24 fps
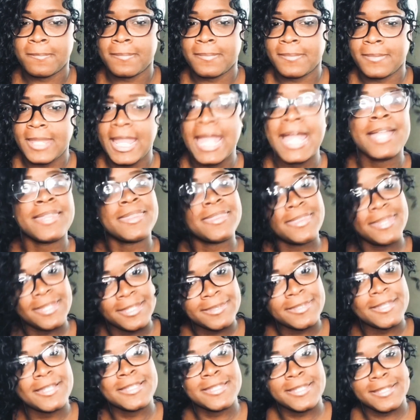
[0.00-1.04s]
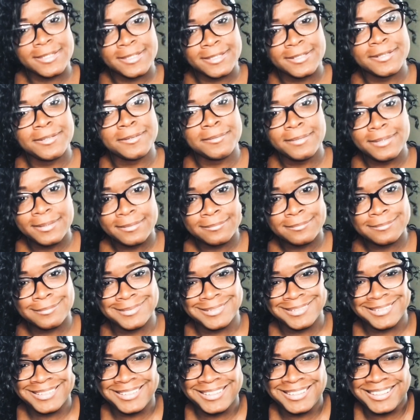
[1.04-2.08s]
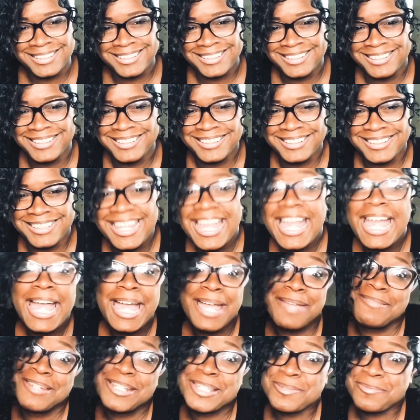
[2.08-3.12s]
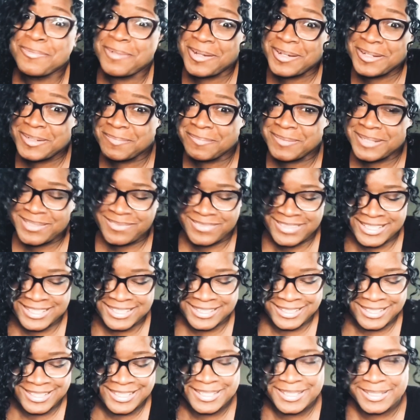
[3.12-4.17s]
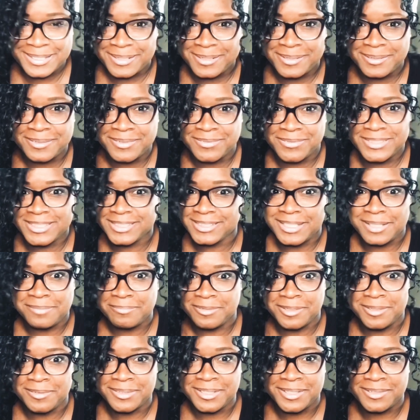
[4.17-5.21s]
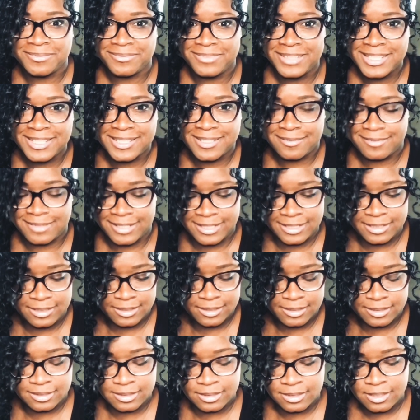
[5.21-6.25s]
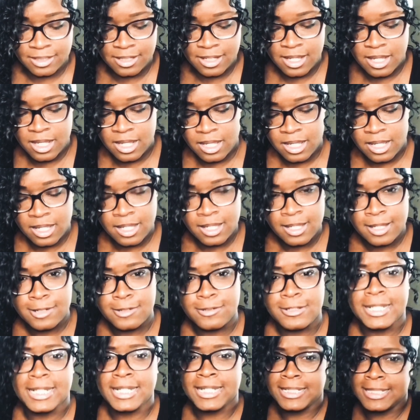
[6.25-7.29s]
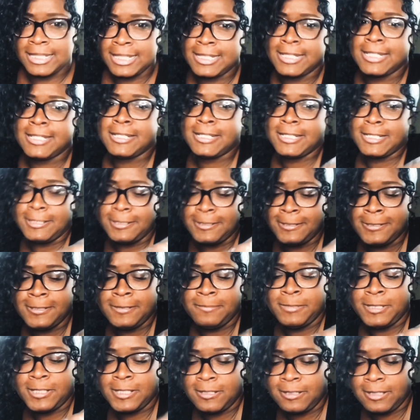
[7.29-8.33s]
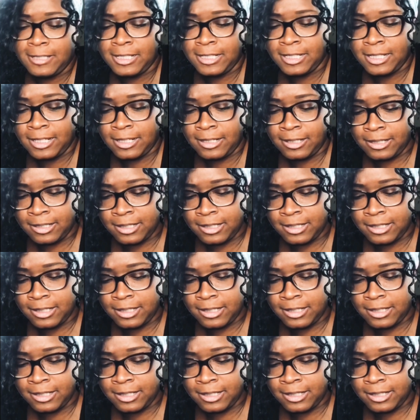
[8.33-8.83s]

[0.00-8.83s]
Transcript: I think that's how you do it. I mean, it's worked previously, so if it's not broke, don't fix it, right? I gotta get that arm muscle in there.